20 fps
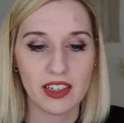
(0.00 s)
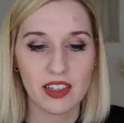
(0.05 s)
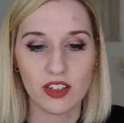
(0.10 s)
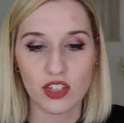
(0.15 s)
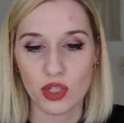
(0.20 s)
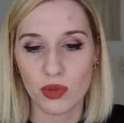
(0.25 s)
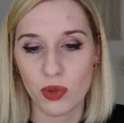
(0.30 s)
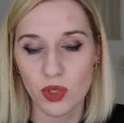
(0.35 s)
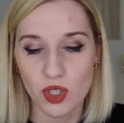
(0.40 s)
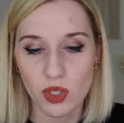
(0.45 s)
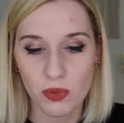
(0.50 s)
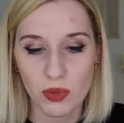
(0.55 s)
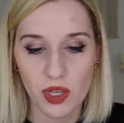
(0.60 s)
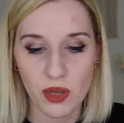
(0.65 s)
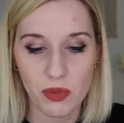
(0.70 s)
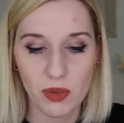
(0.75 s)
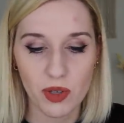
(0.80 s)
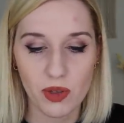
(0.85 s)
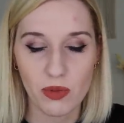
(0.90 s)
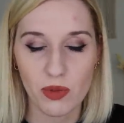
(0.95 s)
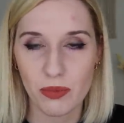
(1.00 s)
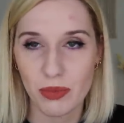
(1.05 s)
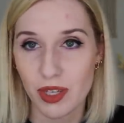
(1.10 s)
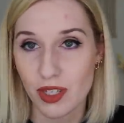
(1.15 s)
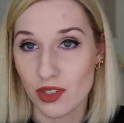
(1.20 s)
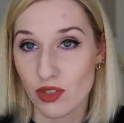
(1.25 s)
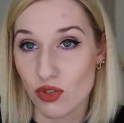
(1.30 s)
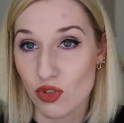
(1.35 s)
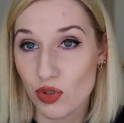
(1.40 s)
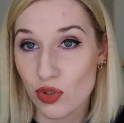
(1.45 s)
There's supposed to be a
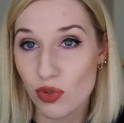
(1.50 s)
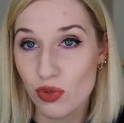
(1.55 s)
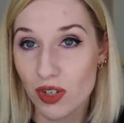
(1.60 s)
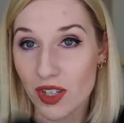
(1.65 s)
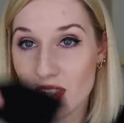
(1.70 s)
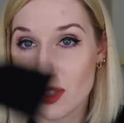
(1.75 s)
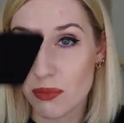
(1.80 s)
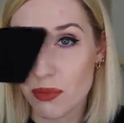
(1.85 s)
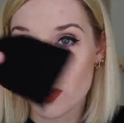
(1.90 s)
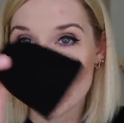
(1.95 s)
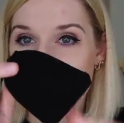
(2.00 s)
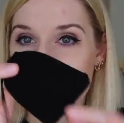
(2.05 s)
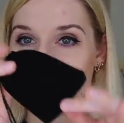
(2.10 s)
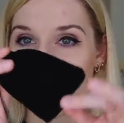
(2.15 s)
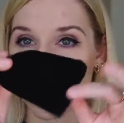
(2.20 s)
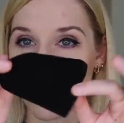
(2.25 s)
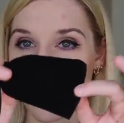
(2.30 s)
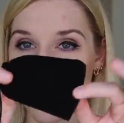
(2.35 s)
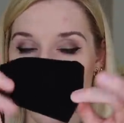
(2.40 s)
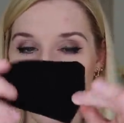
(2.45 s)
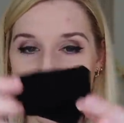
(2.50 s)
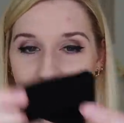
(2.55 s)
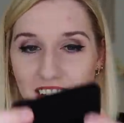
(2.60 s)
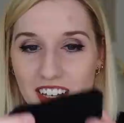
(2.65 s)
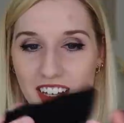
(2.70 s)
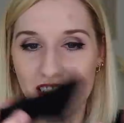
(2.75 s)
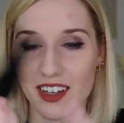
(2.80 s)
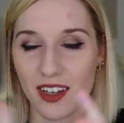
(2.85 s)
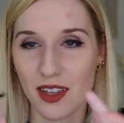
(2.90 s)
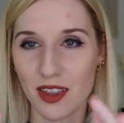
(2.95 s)
piece of jewelry in the book. There's
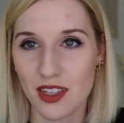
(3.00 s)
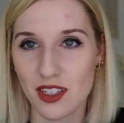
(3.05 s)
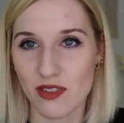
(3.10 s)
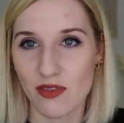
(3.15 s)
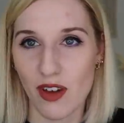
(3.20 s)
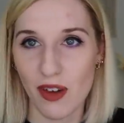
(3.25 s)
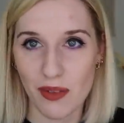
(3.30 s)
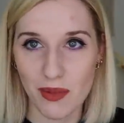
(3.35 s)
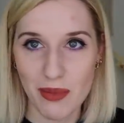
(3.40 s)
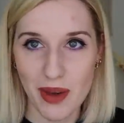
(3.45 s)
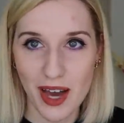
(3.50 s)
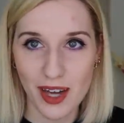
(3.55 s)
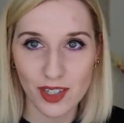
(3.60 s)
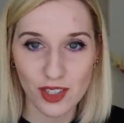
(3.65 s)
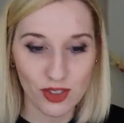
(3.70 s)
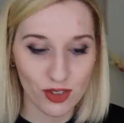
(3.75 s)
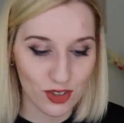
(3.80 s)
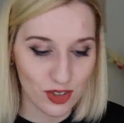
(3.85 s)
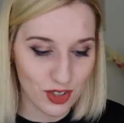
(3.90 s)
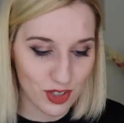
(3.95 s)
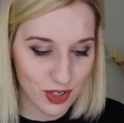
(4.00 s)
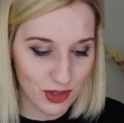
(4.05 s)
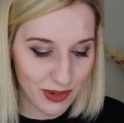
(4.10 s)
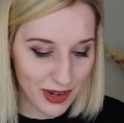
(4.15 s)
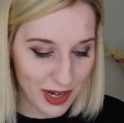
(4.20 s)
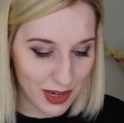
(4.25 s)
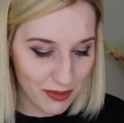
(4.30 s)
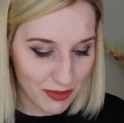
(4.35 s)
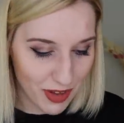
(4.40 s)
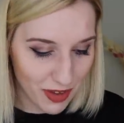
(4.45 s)
nothing in this velvet bag, so it's just a
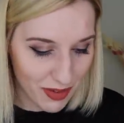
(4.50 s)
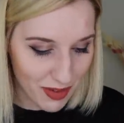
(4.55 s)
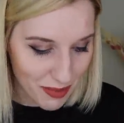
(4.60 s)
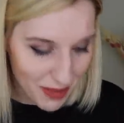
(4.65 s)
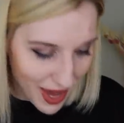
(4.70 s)
random velvet